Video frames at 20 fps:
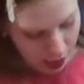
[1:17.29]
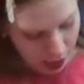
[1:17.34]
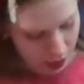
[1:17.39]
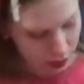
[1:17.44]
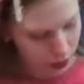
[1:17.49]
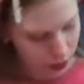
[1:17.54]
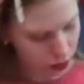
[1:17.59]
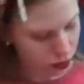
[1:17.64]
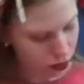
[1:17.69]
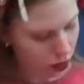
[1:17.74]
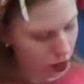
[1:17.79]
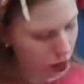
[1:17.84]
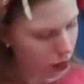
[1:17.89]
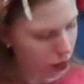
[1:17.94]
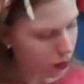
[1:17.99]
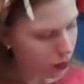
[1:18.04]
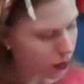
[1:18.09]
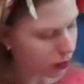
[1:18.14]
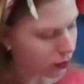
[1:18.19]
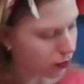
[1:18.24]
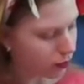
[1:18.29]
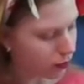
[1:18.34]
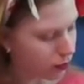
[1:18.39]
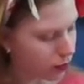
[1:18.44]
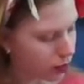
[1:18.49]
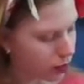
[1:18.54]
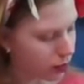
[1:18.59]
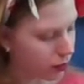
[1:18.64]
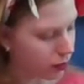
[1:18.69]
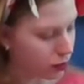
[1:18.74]
And so
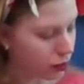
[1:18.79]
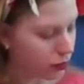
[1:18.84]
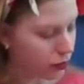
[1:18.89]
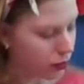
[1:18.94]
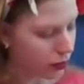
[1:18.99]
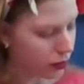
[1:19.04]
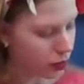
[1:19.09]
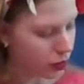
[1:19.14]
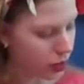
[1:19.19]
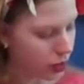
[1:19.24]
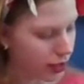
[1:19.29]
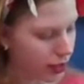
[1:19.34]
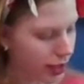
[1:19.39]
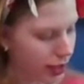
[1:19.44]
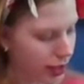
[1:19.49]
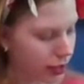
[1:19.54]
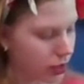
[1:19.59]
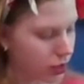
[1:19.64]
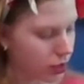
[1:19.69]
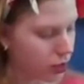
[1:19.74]
what you do for the jar test